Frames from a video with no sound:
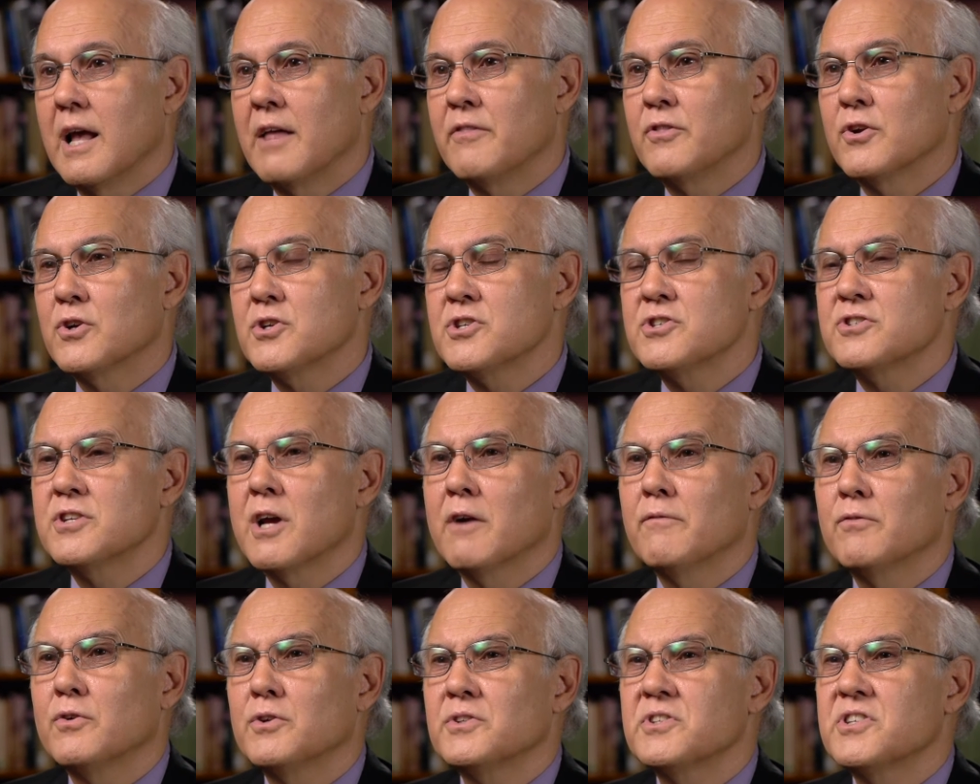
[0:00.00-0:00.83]
And there's
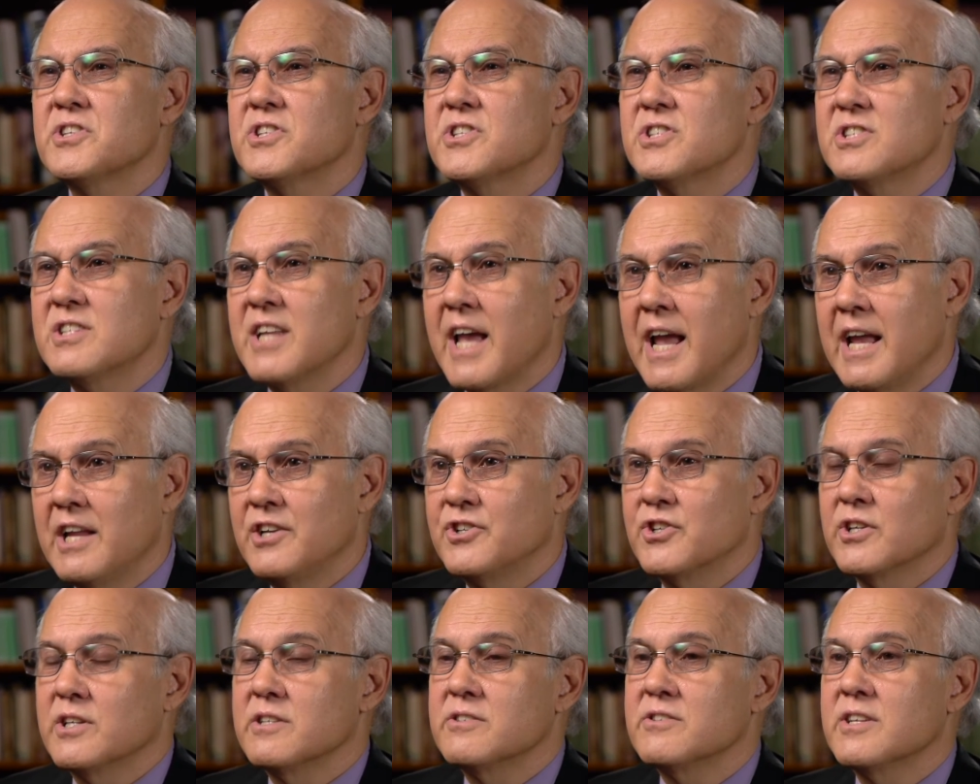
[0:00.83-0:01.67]
several
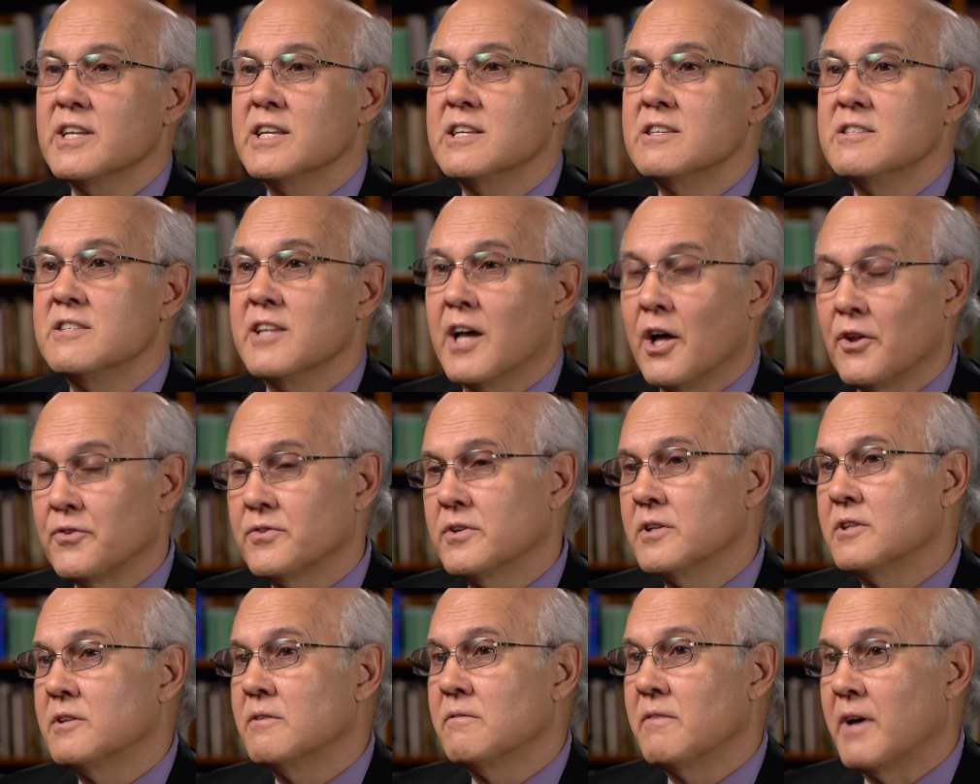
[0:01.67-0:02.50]
stages in
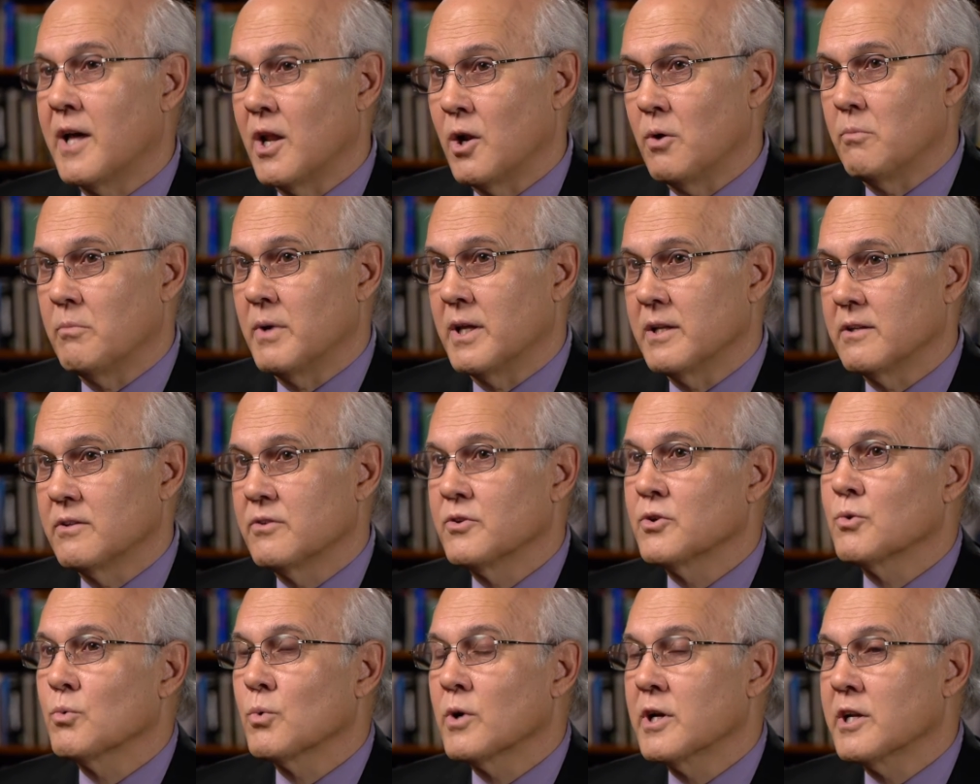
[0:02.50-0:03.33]
delta development
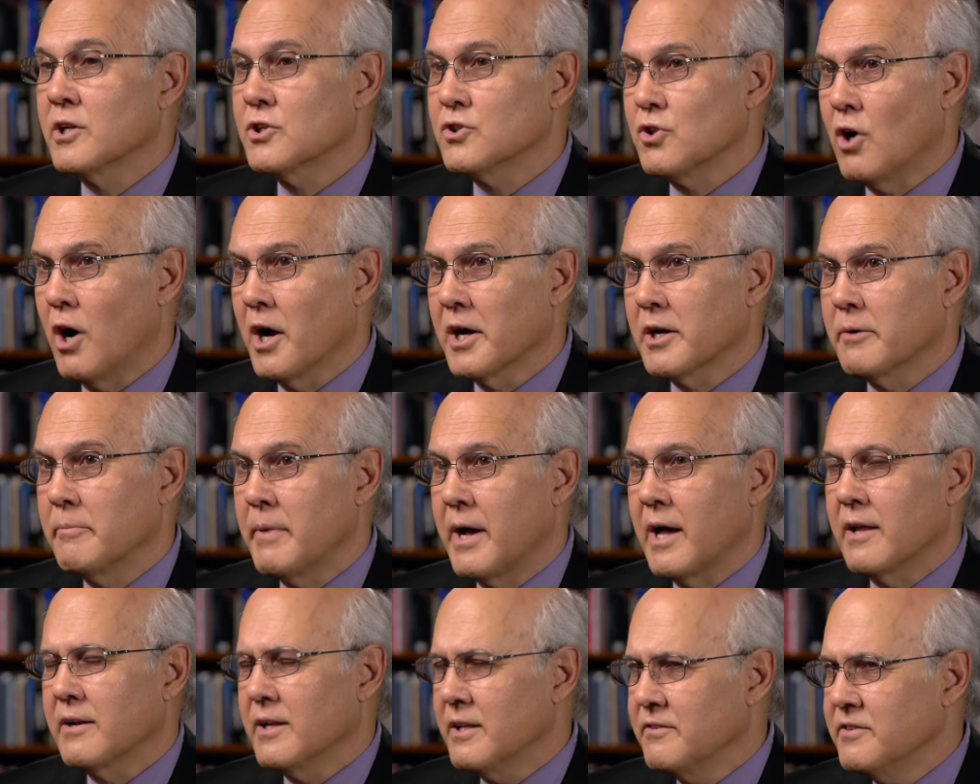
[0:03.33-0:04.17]
that we're going to talk
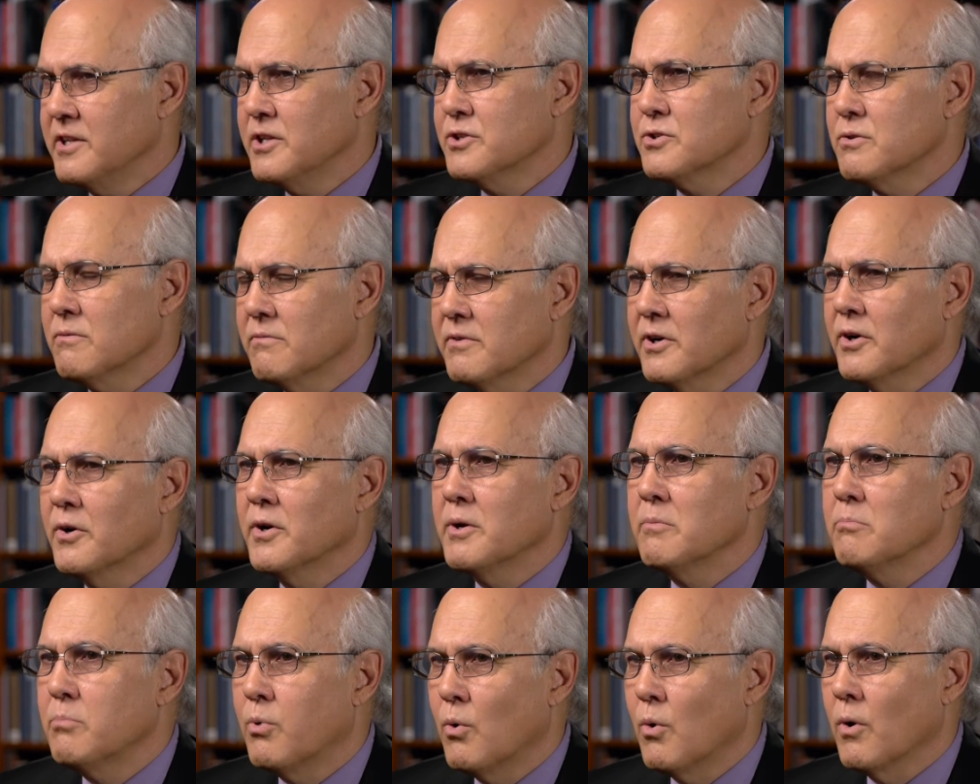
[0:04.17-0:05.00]
about, and these are
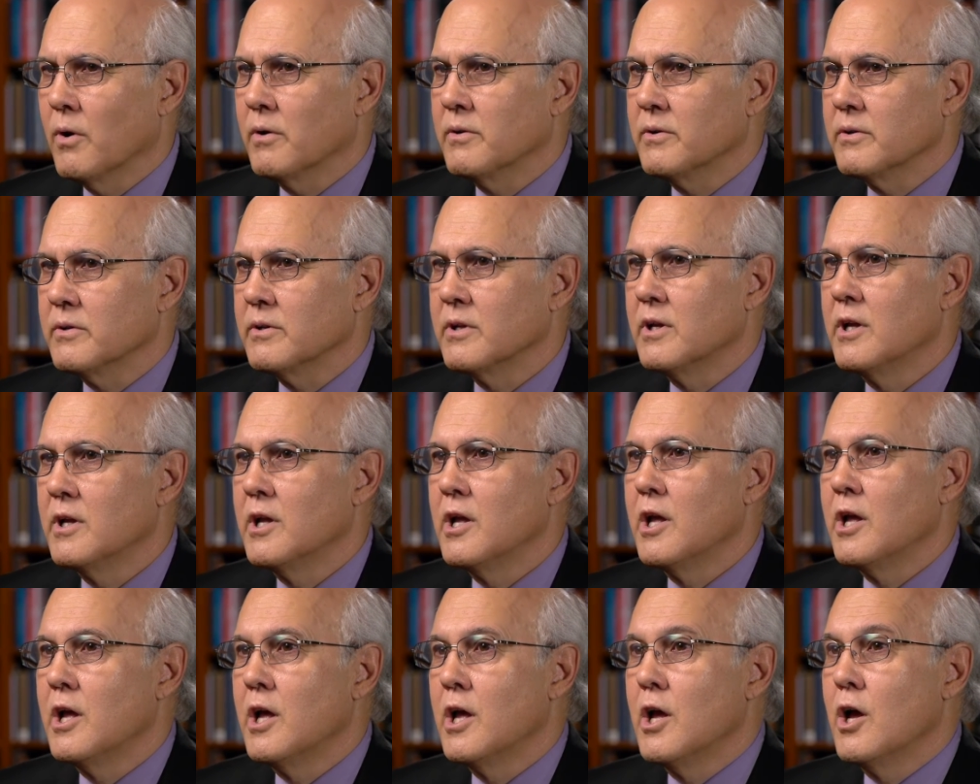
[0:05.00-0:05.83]
very important.
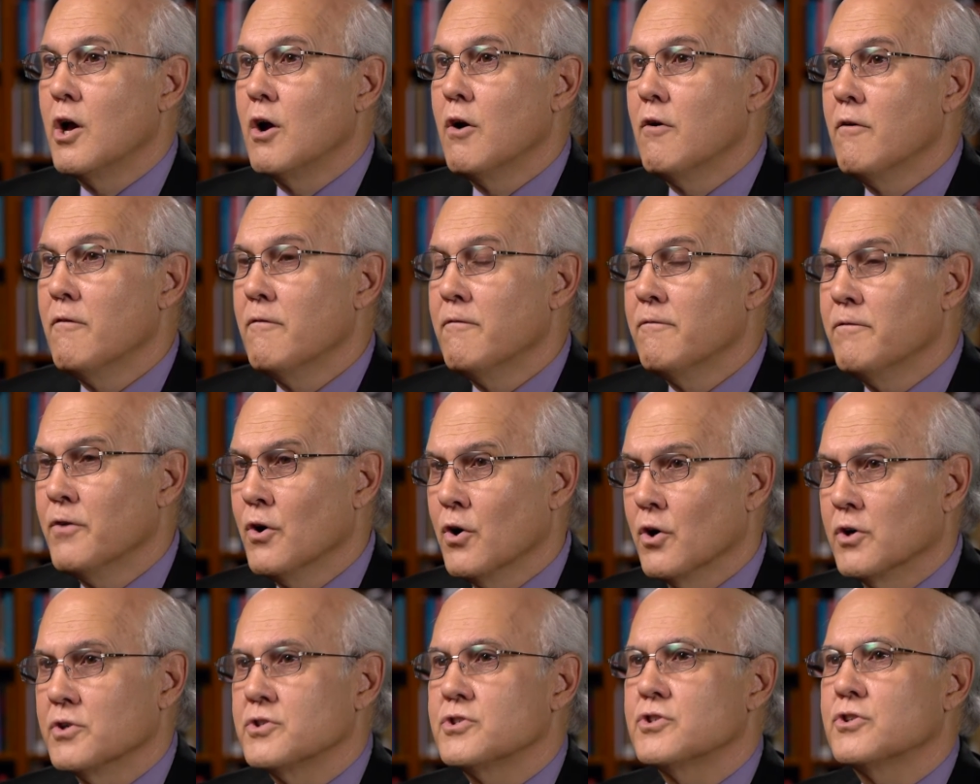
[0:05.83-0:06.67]

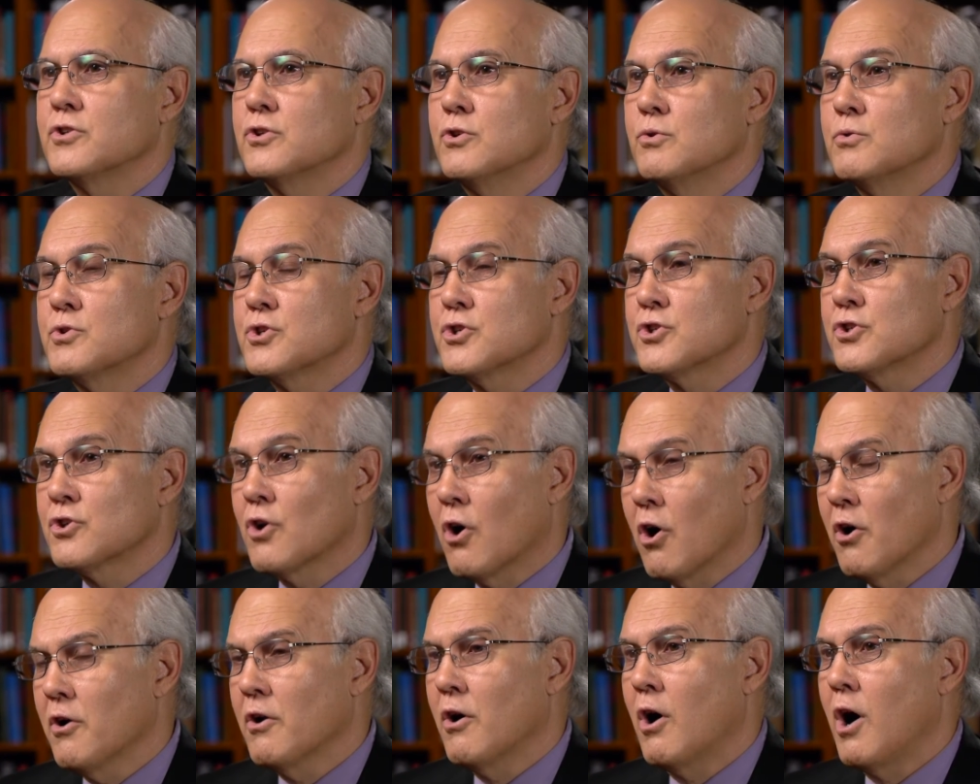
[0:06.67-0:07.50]
First, you
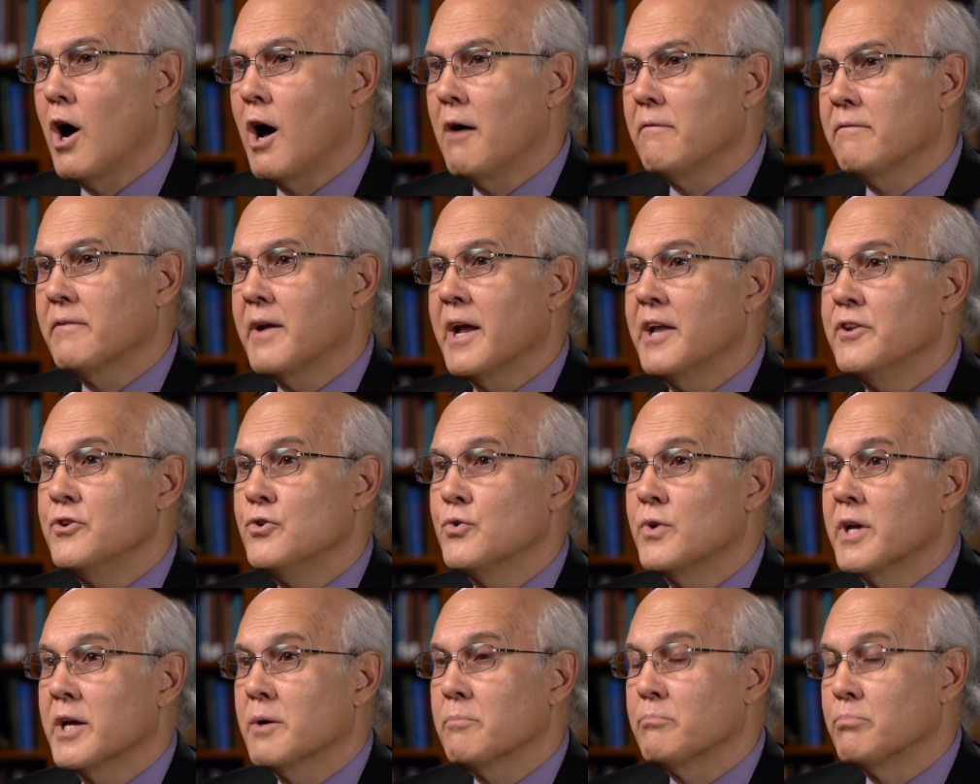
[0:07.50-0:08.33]
start off and
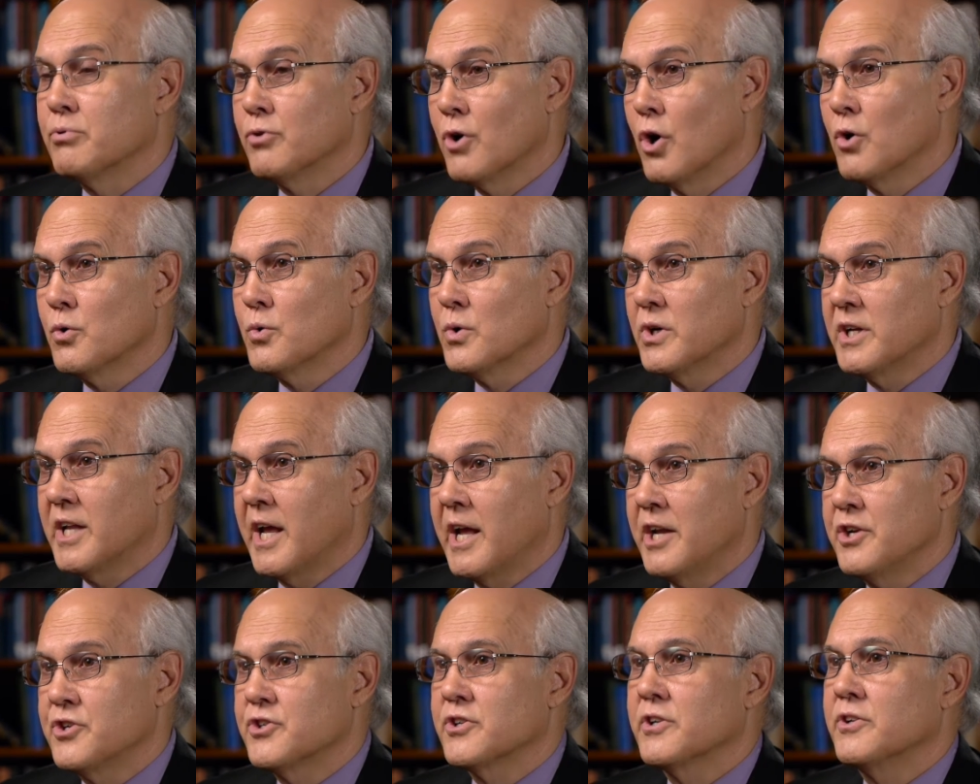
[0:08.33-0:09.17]
you get
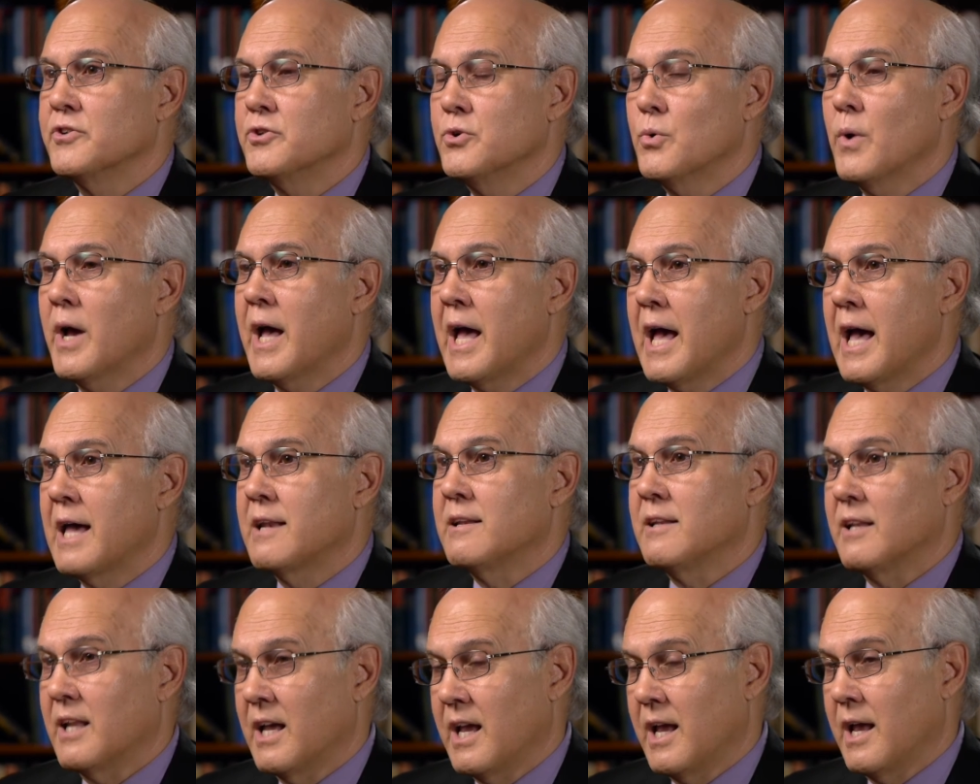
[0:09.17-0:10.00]
progradation, you
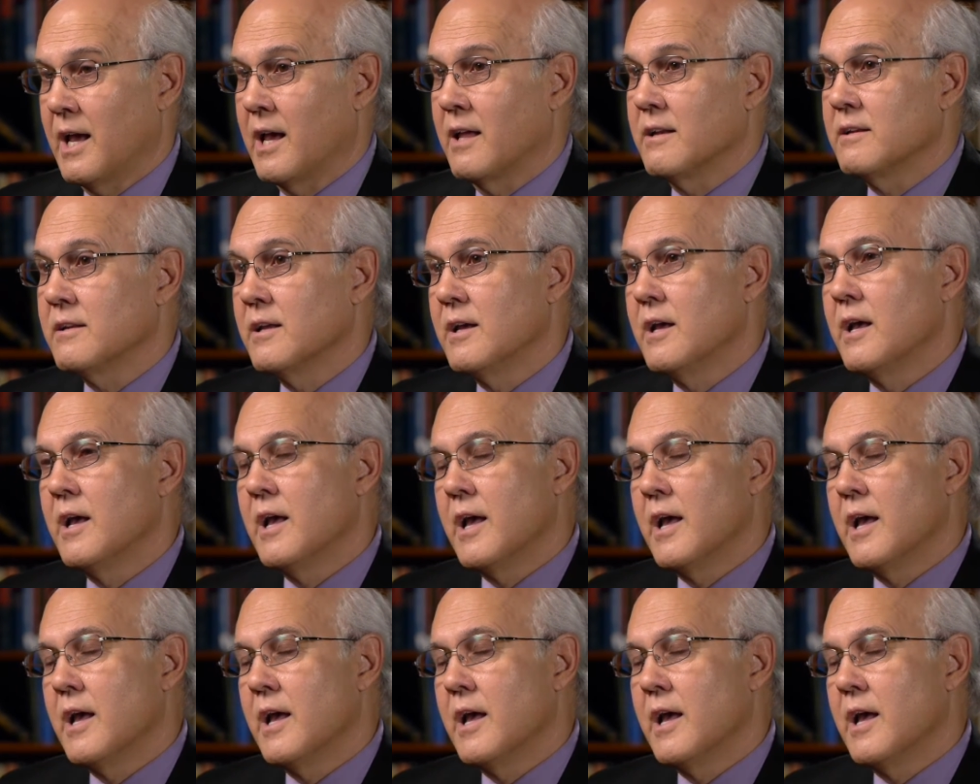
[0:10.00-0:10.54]
add land.